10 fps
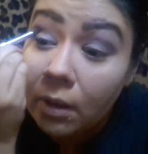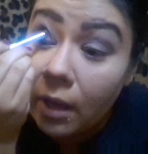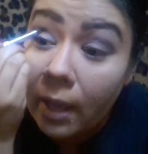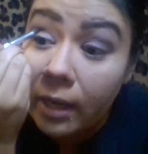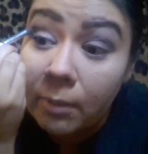
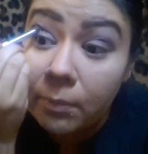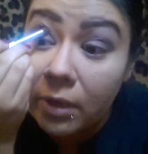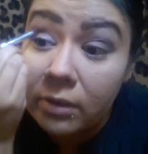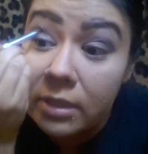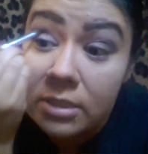And I'm
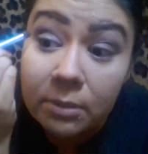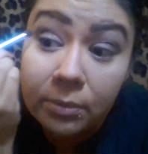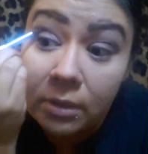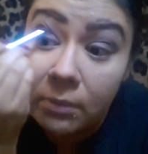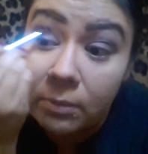barely
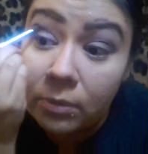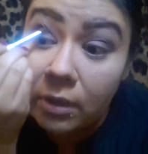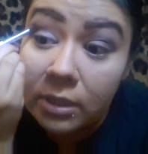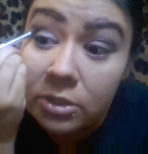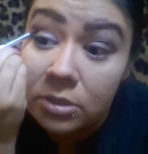dipping my
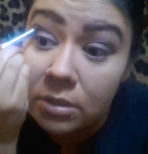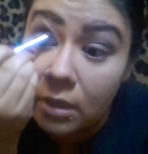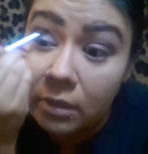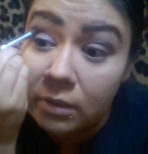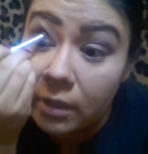brush.
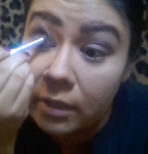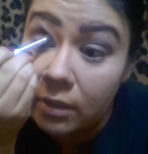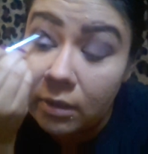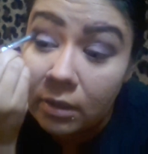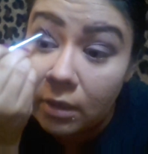And
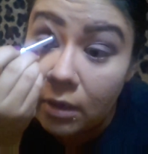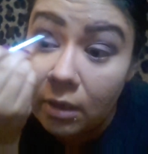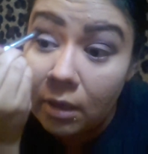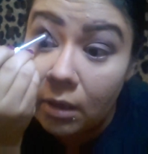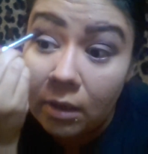like,
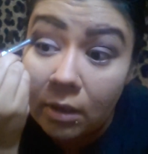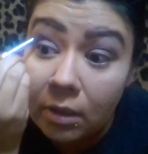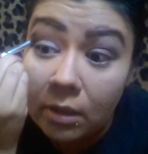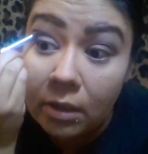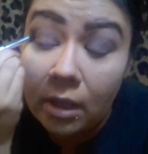
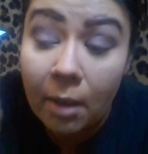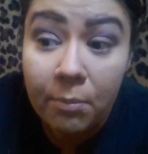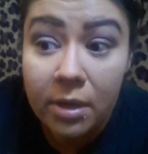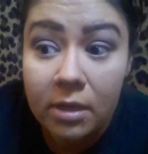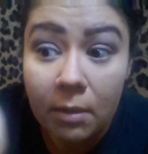I'm
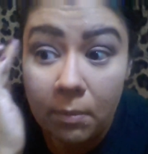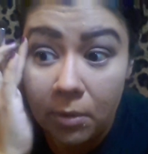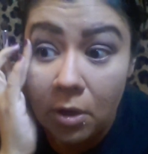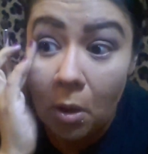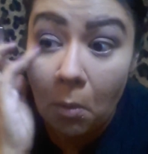picking up, you
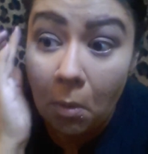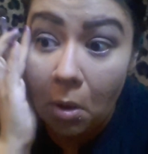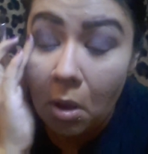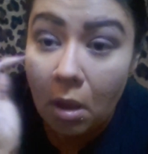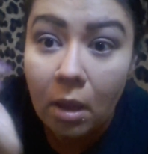know,
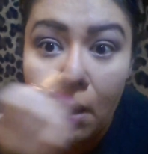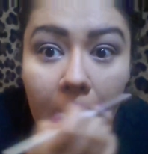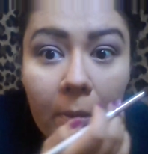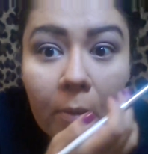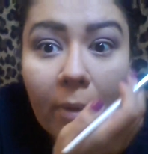
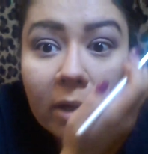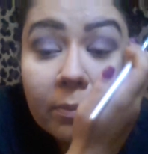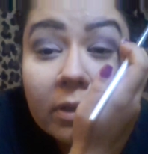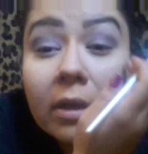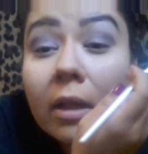quite a bit
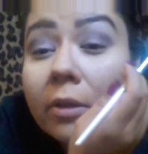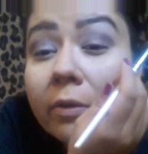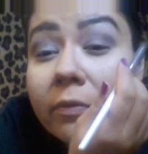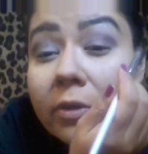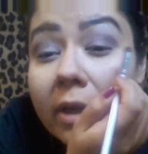of color, if
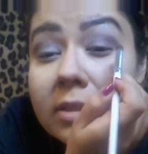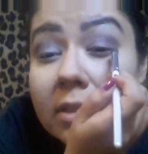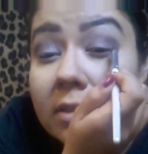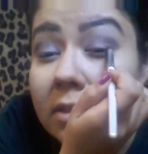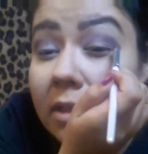you guys can
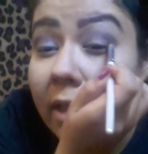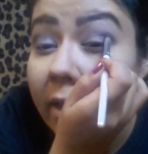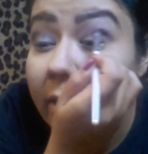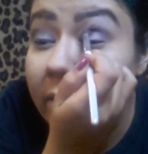see that.